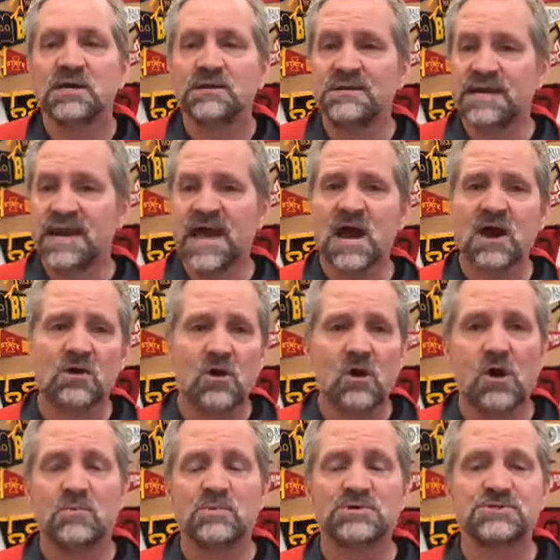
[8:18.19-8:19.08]
Now,
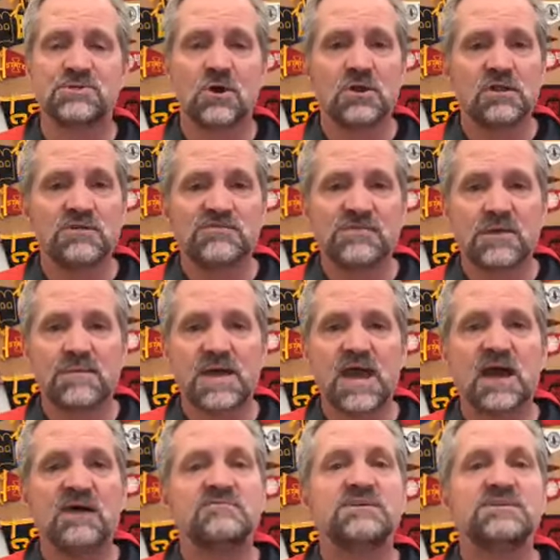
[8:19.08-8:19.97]
almost all of them
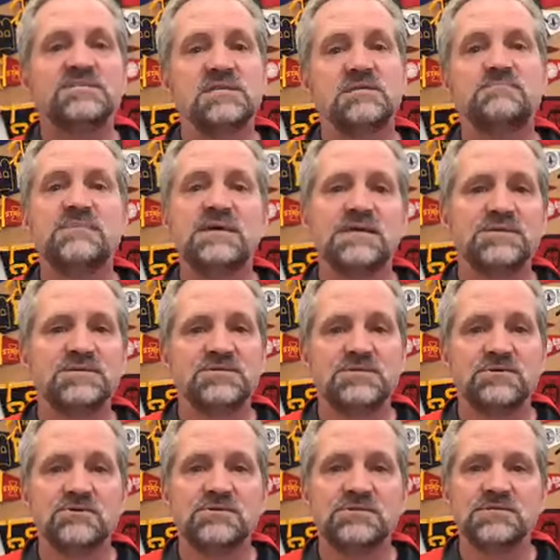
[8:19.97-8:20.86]
have these admitted
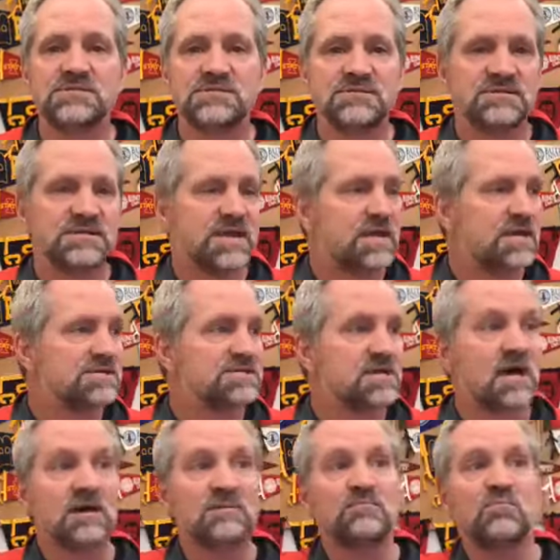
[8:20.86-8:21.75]
student days
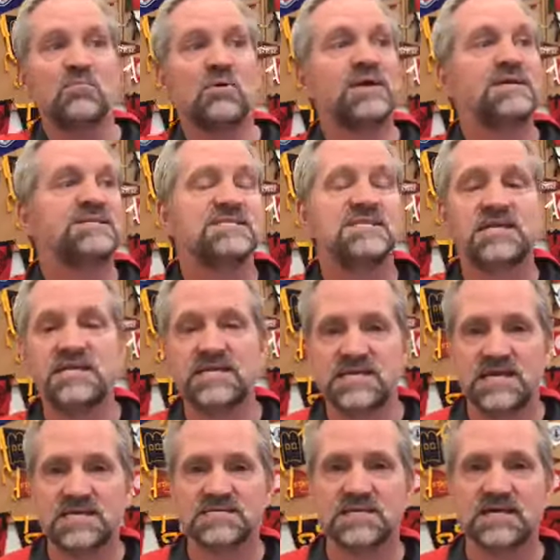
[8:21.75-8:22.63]
on bright sunny
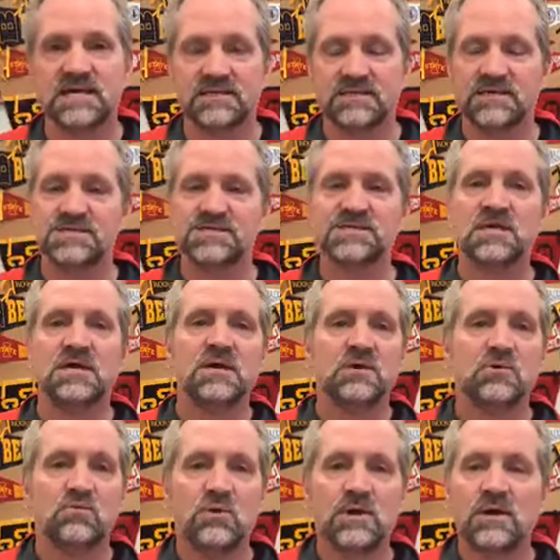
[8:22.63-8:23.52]
days like this
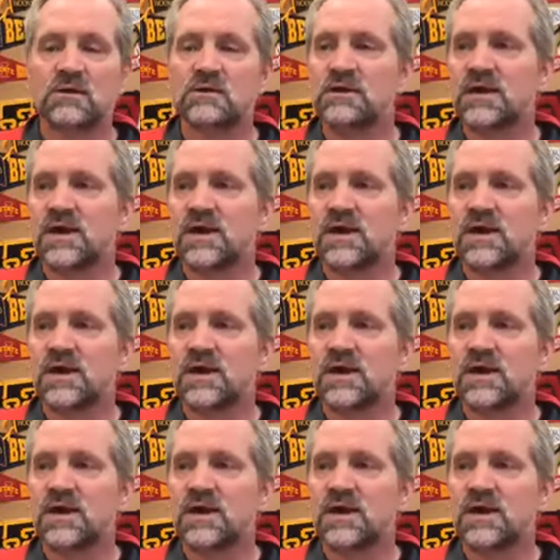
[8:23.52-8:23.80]
where,